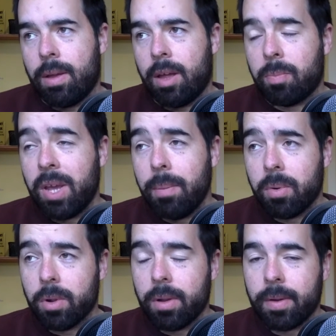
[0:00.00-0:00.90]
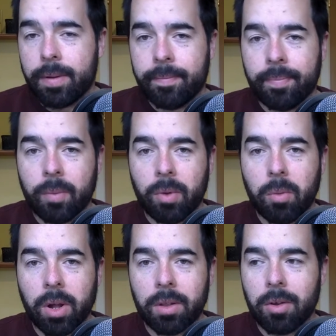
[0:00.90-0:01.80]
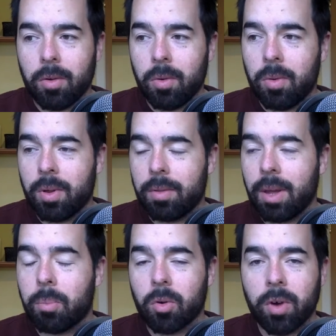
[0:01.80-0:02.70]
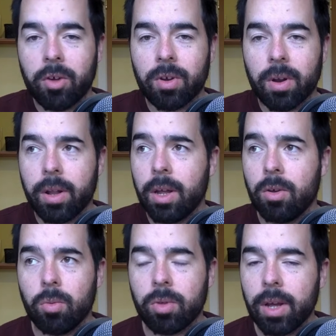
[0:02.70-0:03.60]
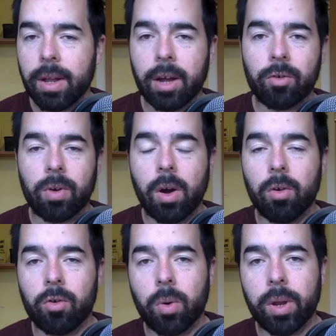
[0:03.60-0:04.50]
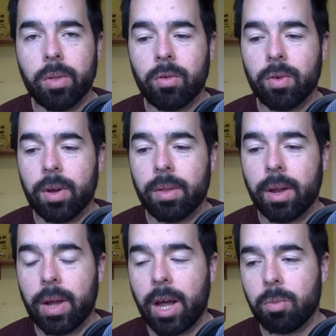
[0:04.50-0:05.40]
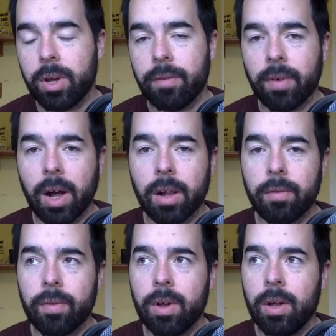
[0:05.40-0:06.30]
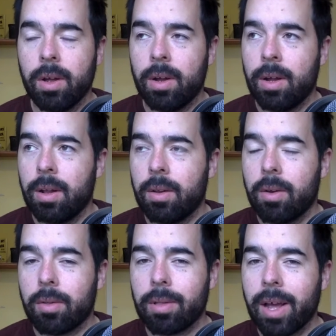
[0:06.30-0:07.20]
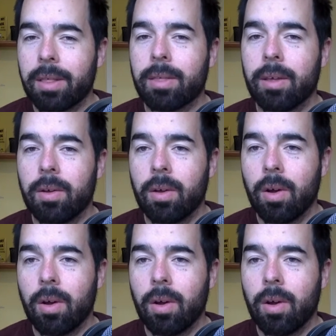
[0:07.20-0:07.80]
as people we want to see progression. I think you see that all throughout history, is that as we evolve, there's less